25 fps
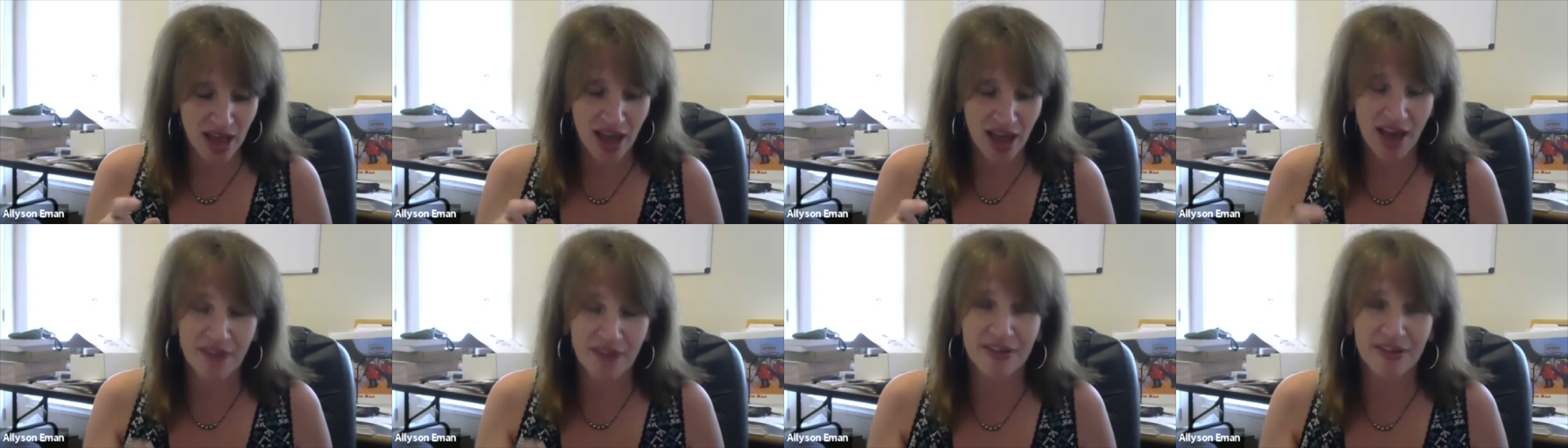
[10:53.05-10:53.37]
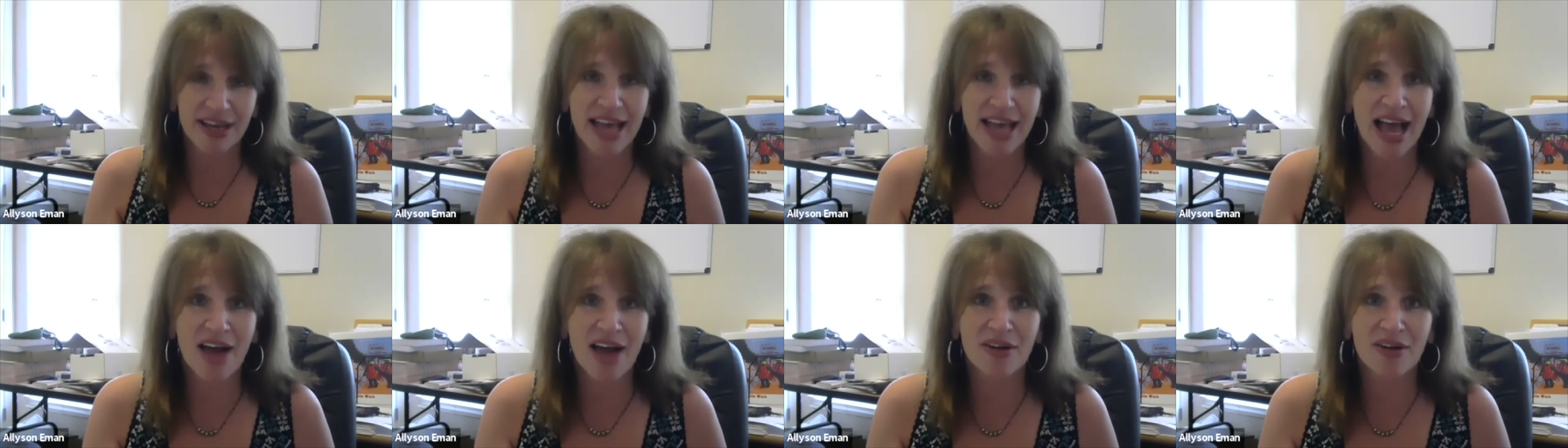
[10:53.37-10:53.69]
of
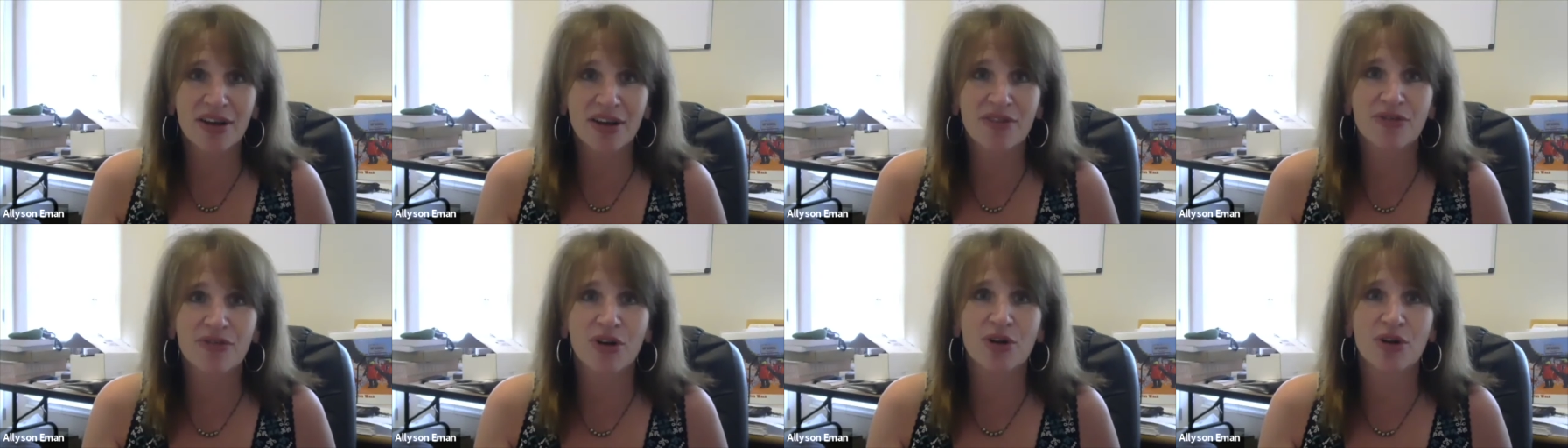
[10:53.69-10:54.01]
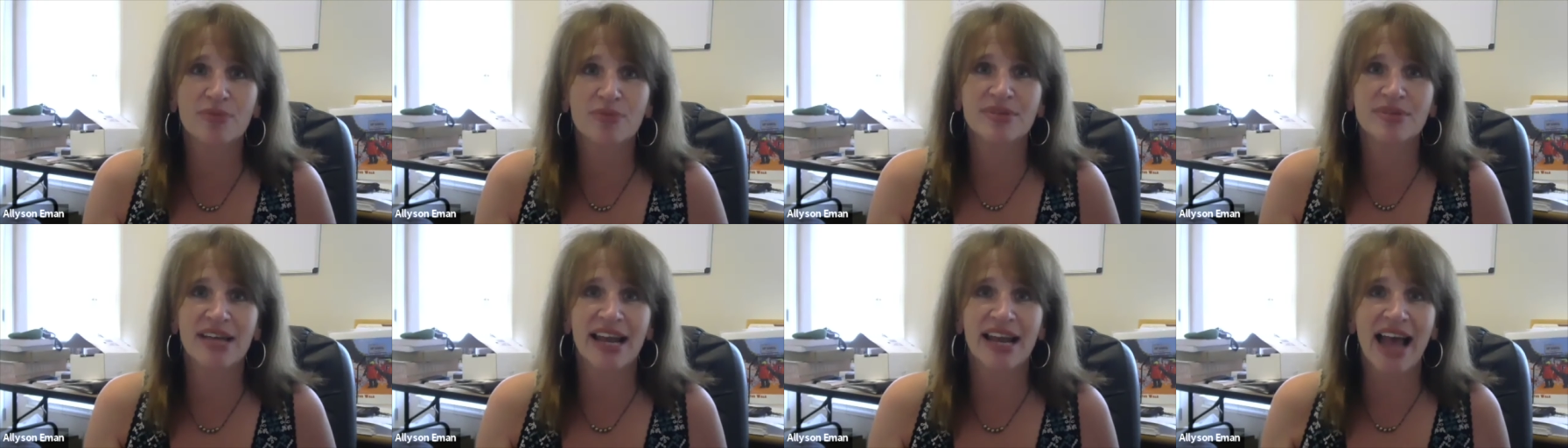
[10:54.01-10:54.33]
accounting
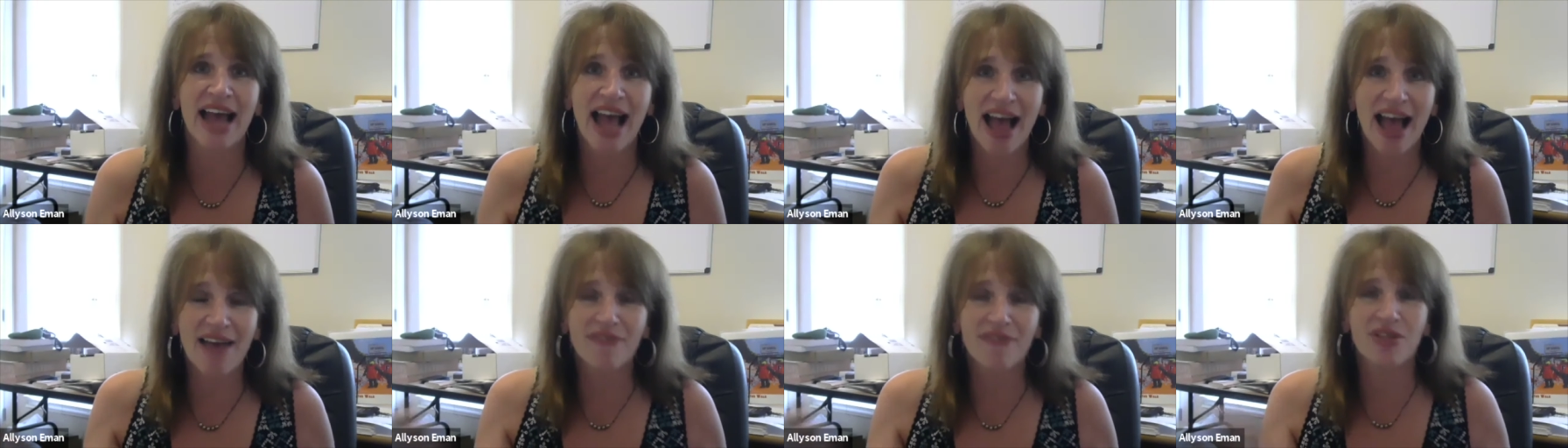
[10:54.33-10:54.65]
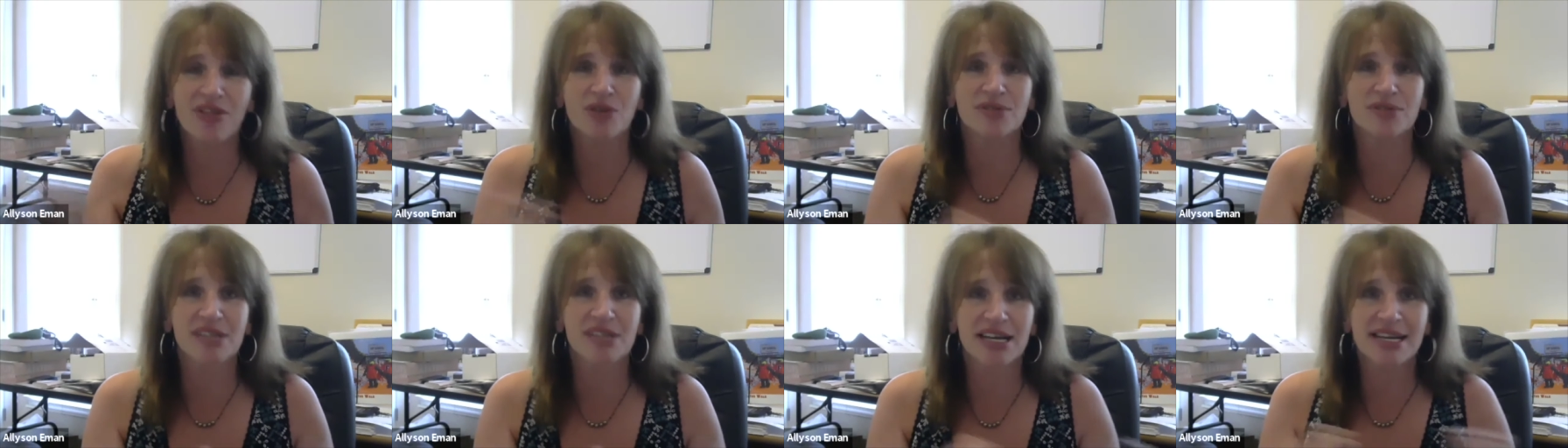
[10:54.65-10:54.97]
firms that have
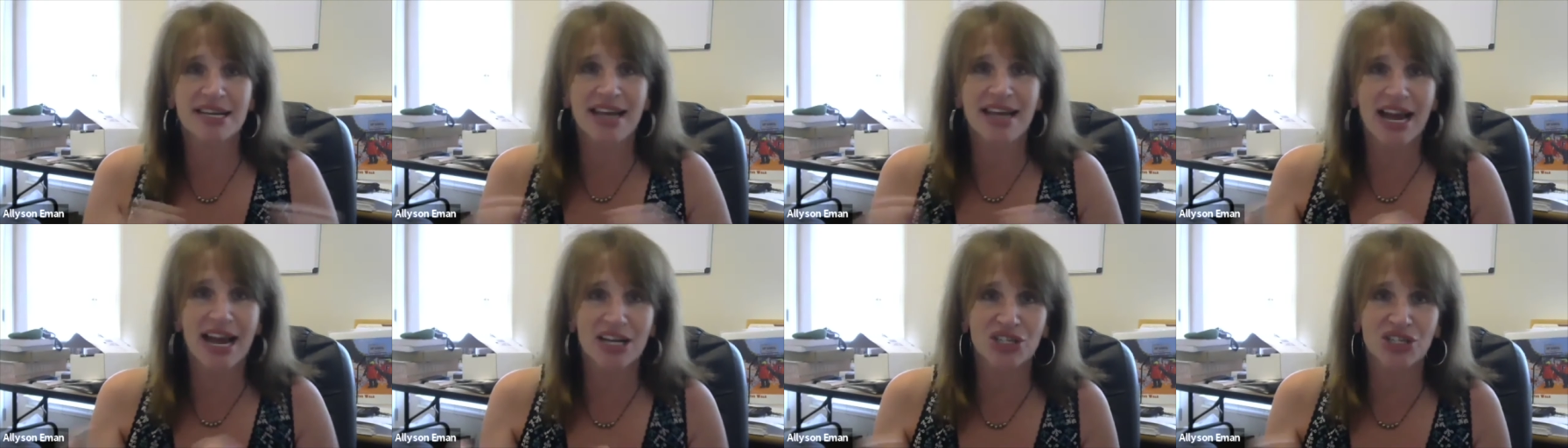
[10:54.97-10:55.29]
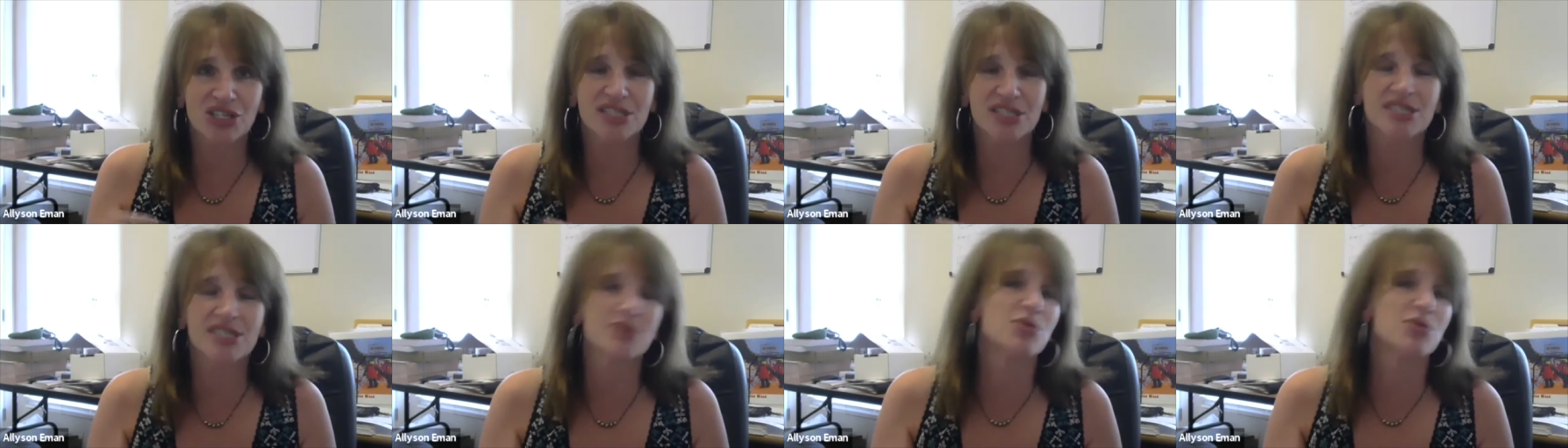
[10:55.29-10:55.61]
those
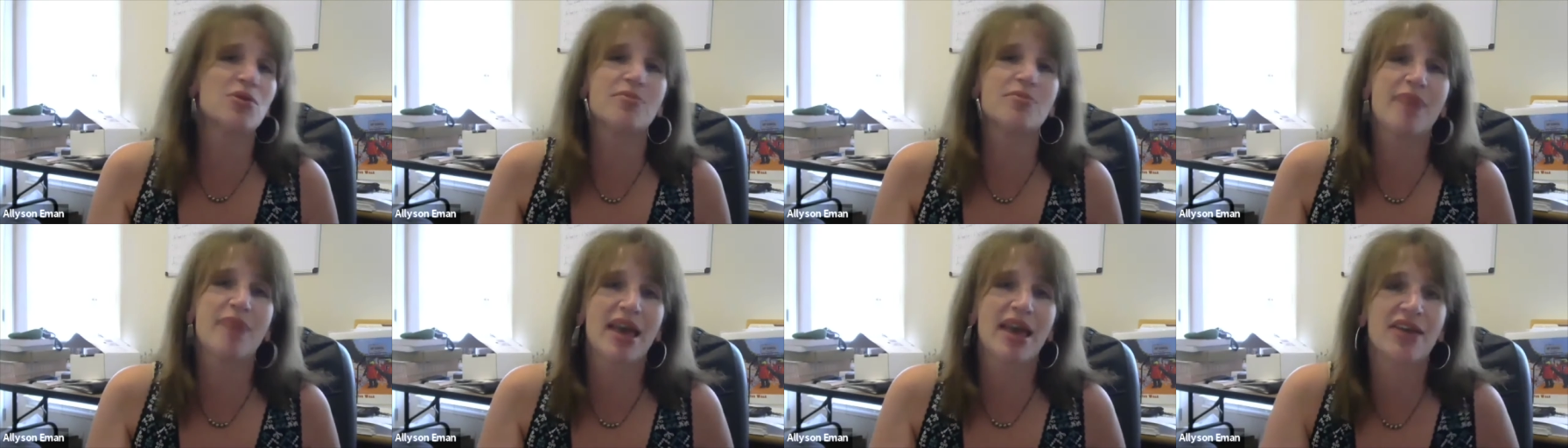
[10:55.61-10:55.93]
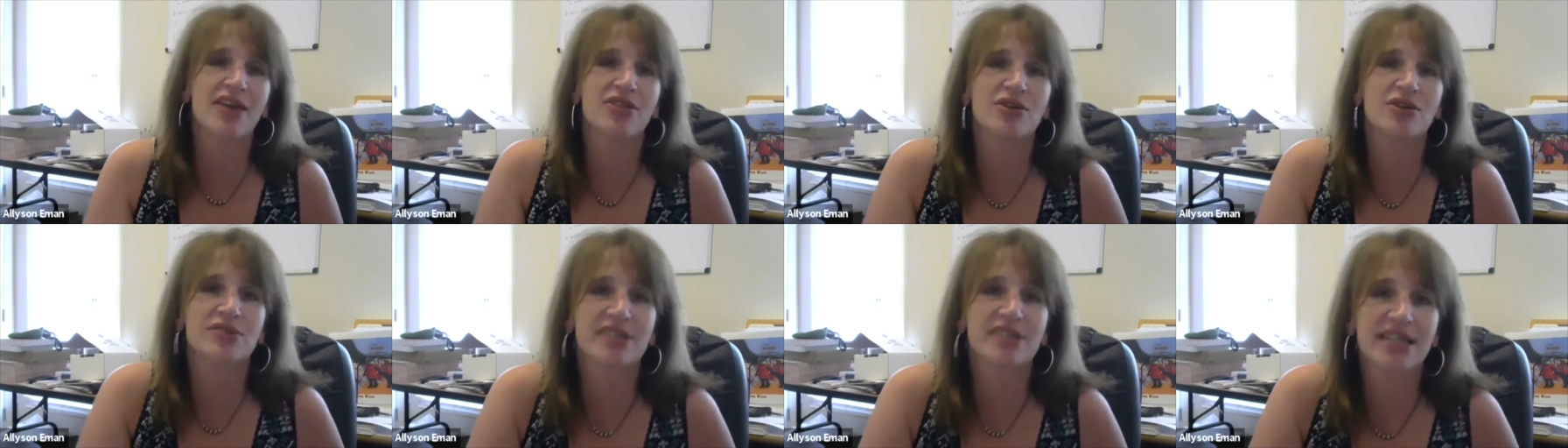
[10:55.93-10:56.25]
connections and will
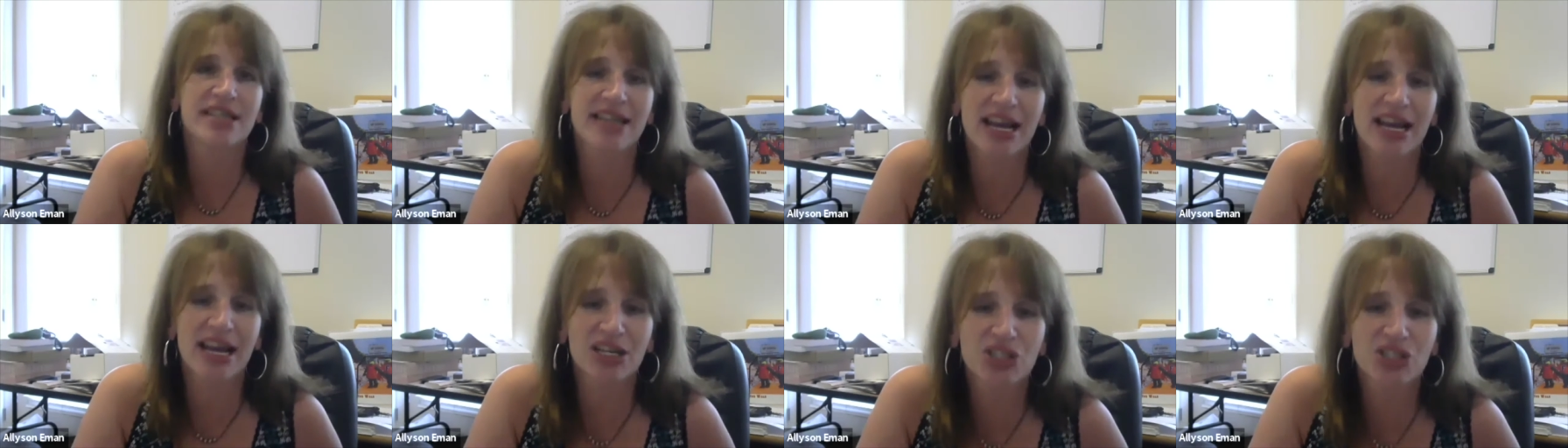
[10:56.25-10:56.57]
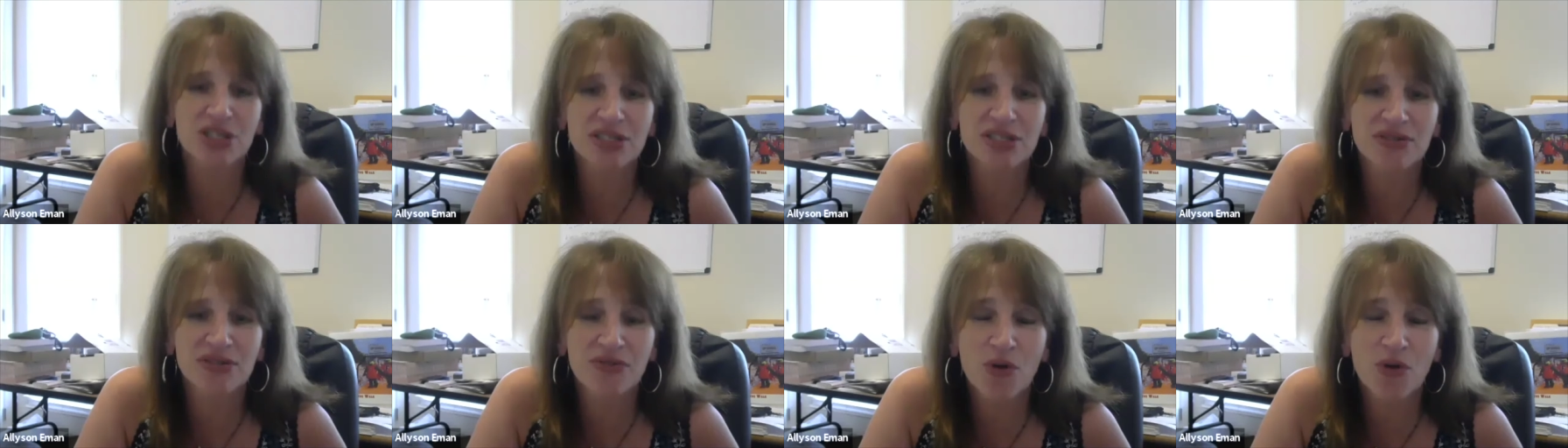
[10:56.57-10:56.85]
make those connections